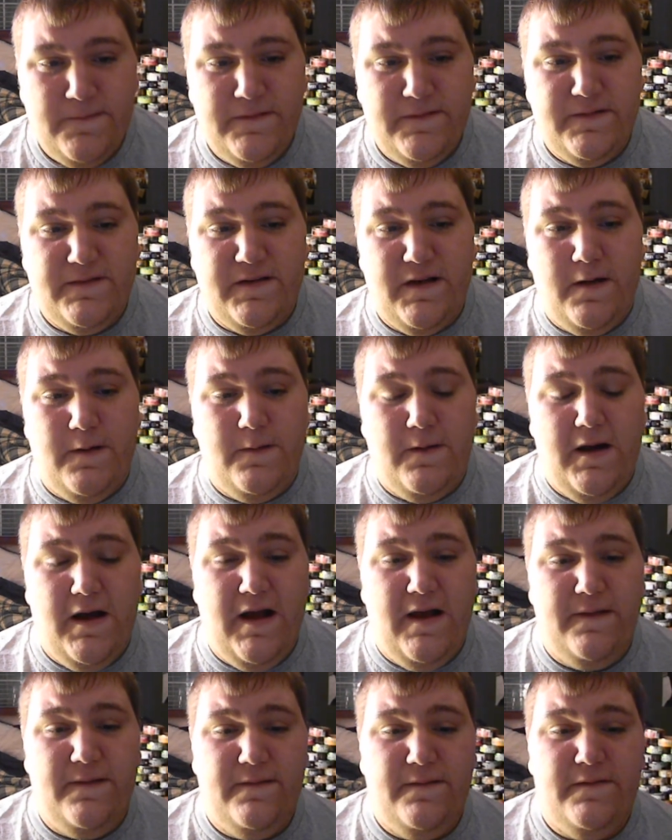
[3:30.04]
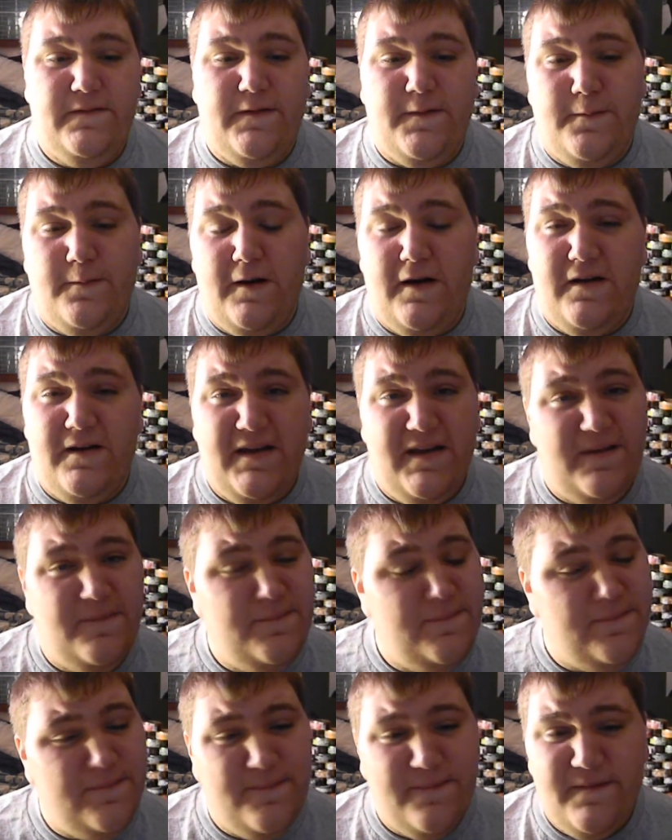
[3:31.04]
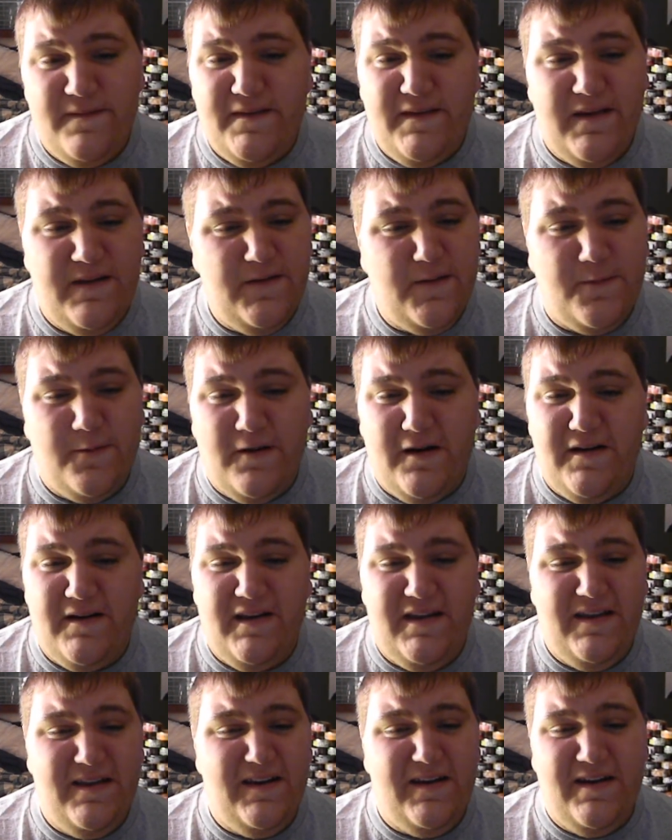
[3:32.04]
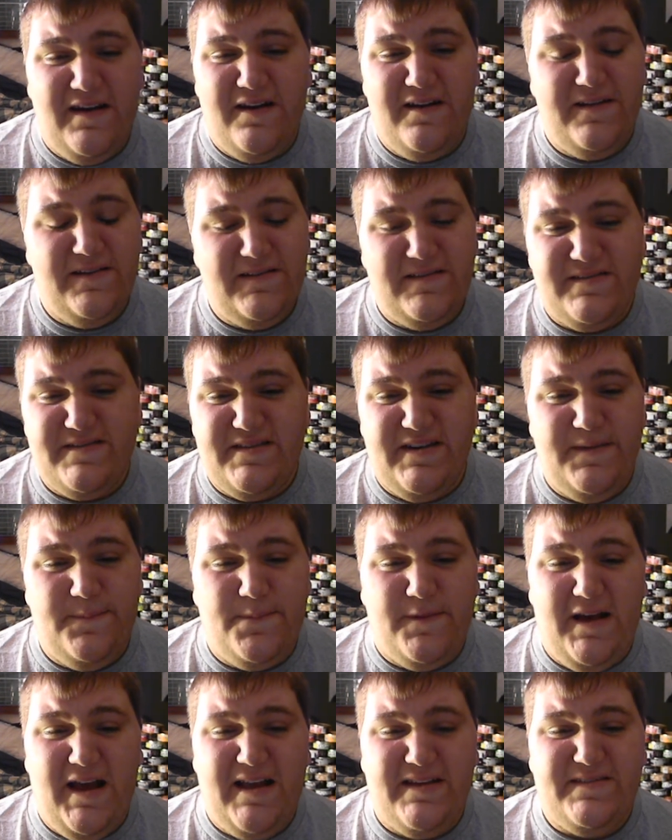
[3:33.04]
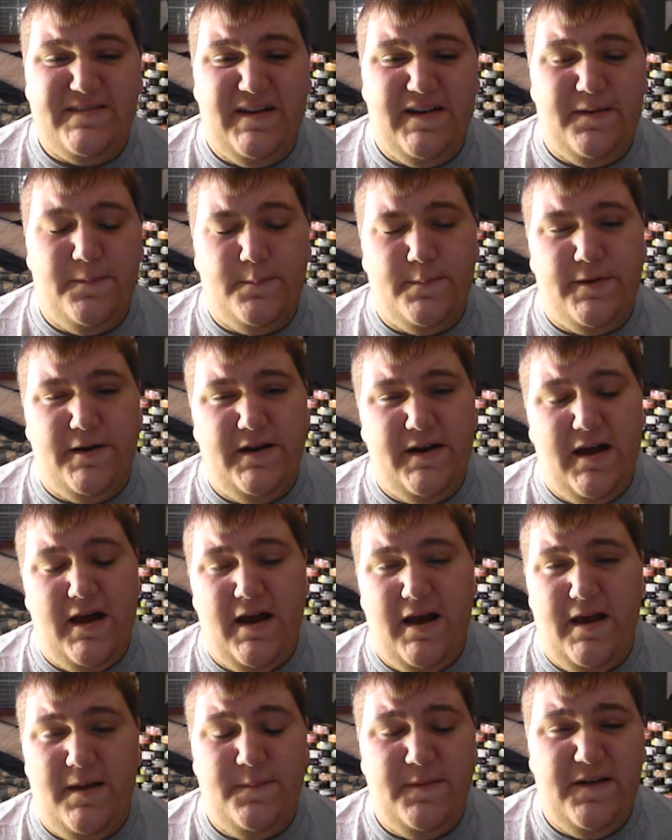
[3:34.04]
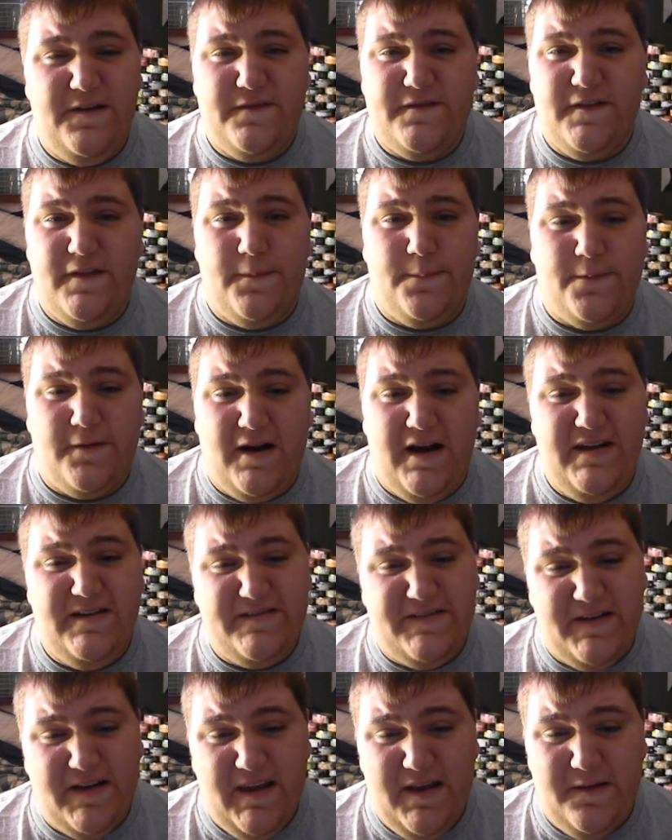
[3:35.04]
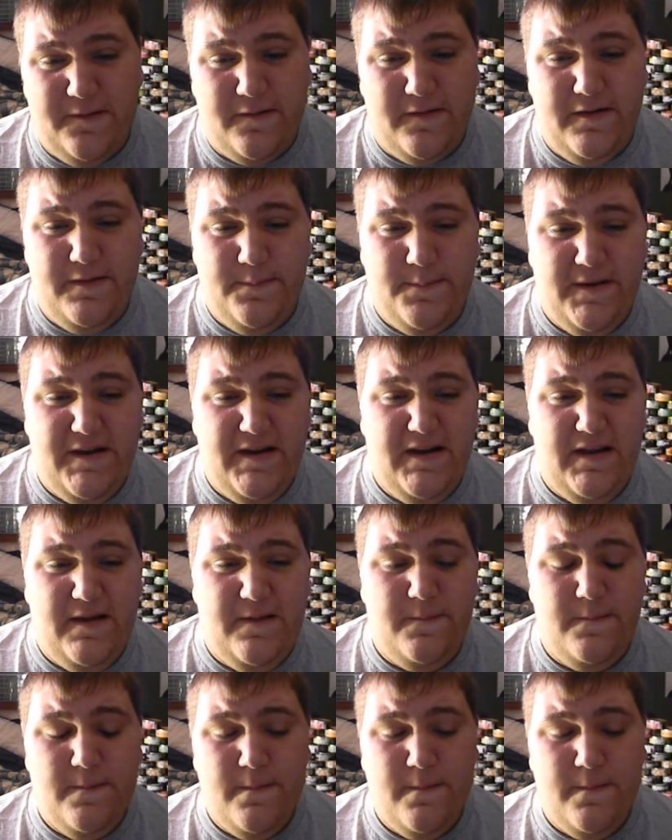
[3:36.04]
So, quality, tin quality, it's cheap plastic, but, for the price, you can't really beat it.